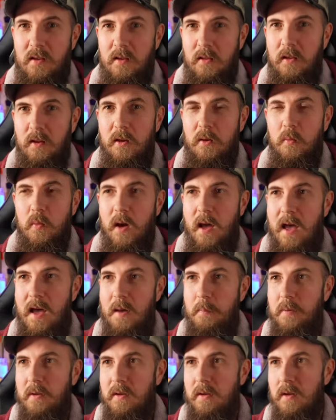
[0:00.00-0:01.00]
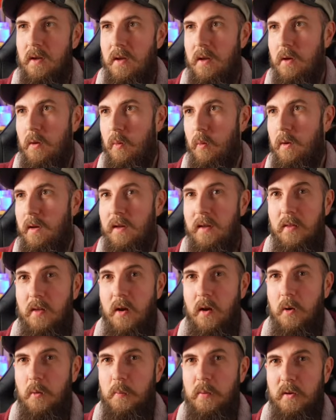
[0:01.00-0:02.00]
Look at what happened with
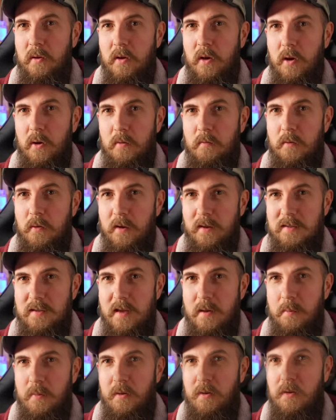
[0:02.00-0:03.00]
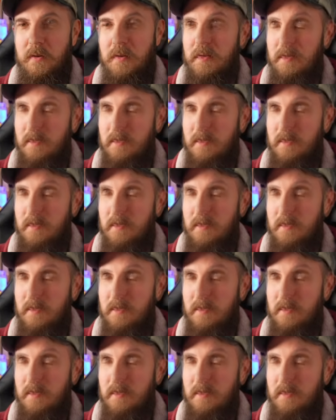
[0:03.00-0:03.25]
OpenCode, for example.